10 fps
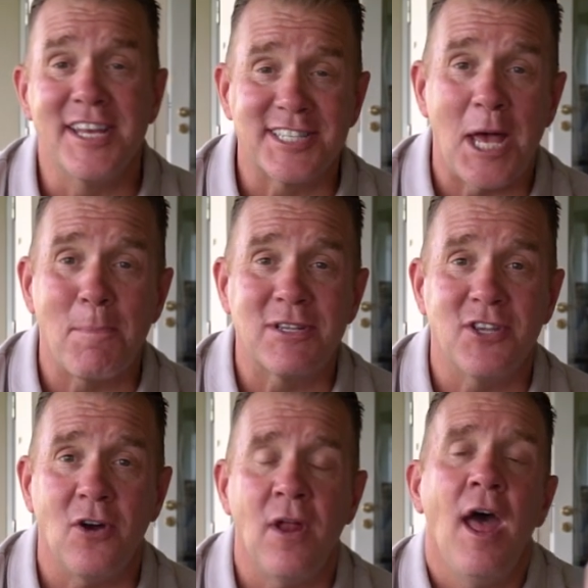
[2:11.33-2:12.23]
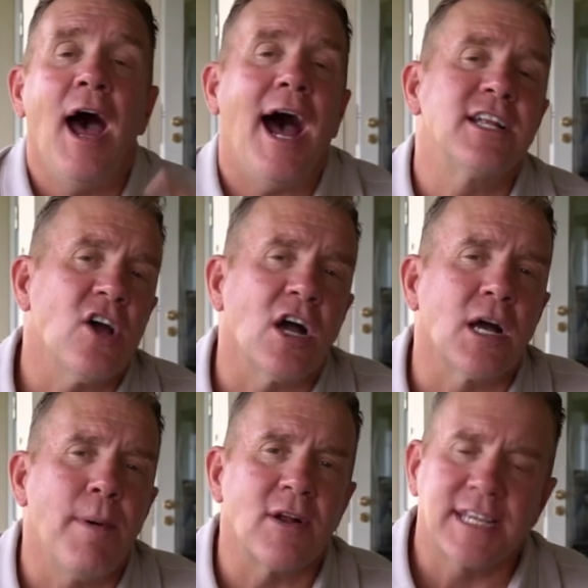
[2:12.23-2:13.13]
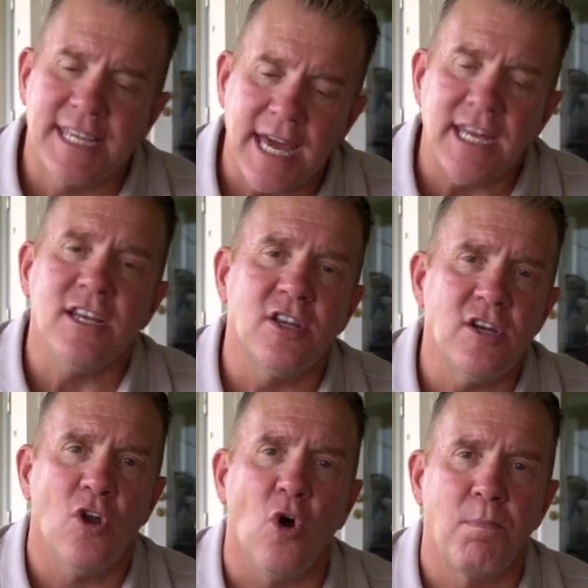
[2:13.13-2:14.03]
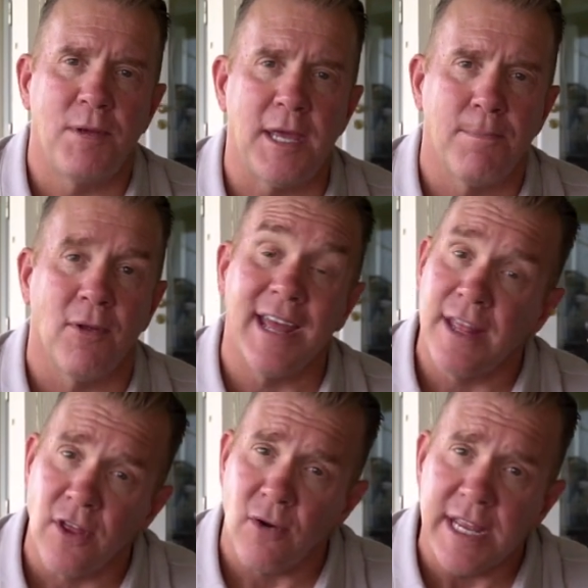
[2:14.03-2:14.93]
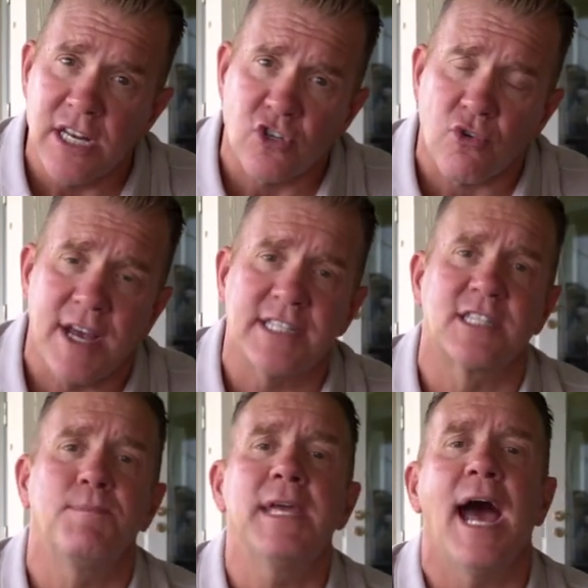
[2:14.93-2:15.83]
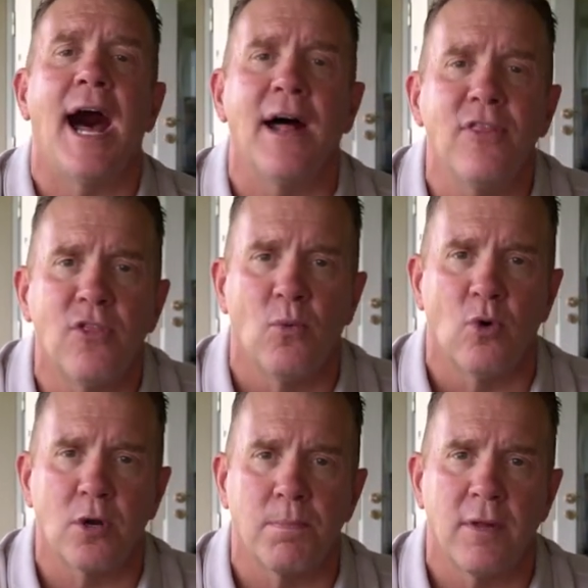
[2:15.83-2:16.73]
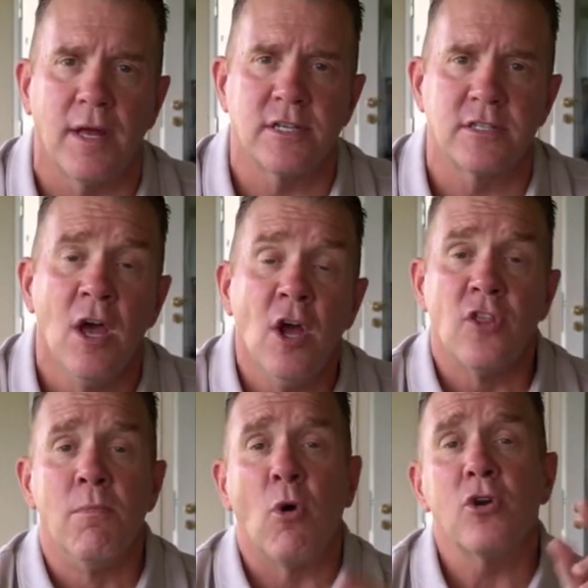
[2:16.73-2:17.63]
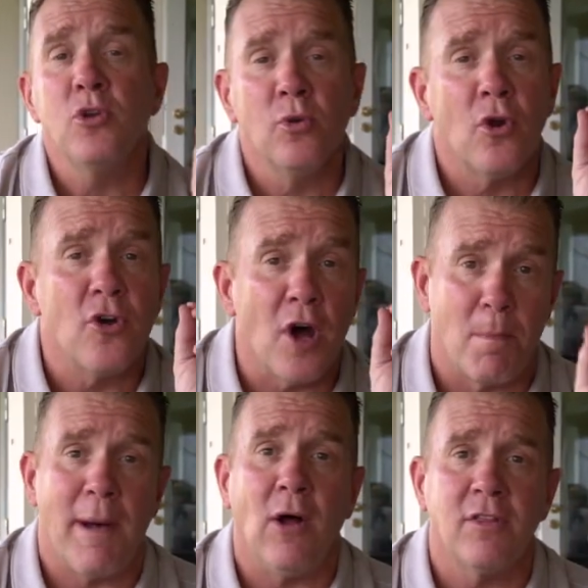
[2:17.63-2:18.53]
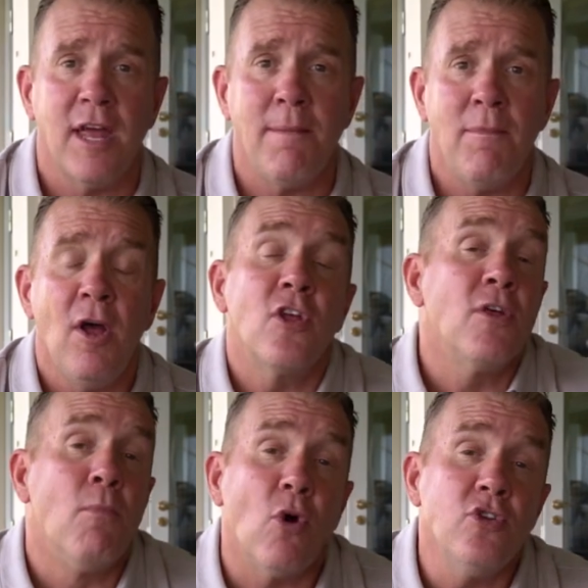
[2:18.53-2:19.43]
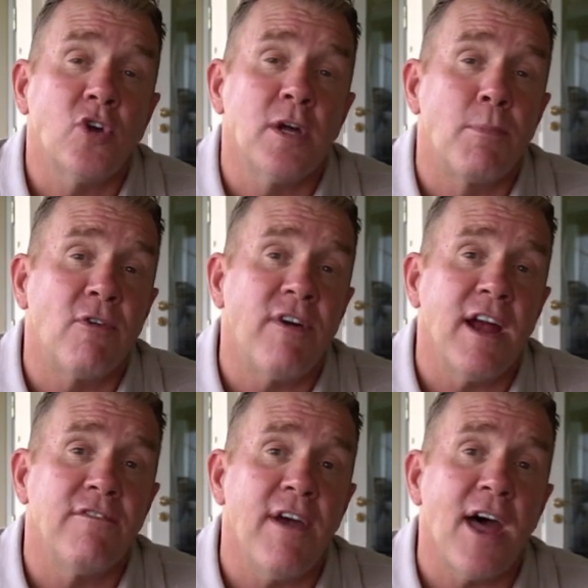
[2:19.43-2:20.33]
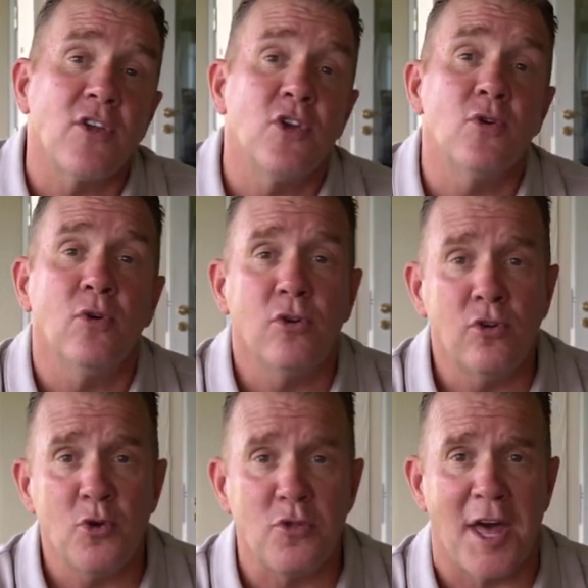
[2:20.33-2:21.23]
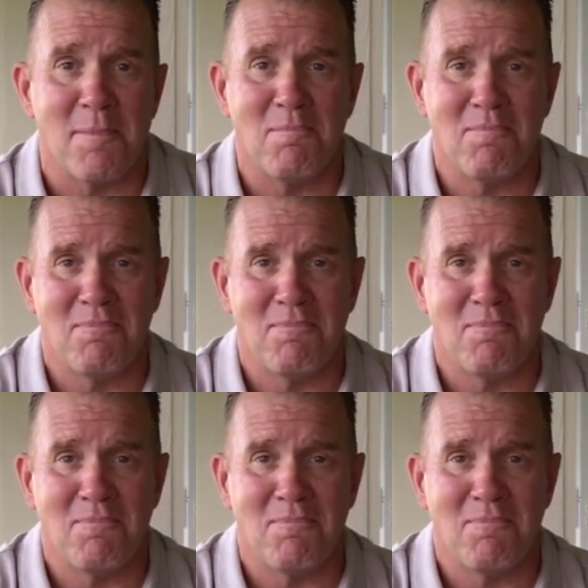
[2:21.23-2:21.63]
this episode, I talk about getting to know people and their interests beyond the workplace. The more you learn about them, the more you can provide value to them.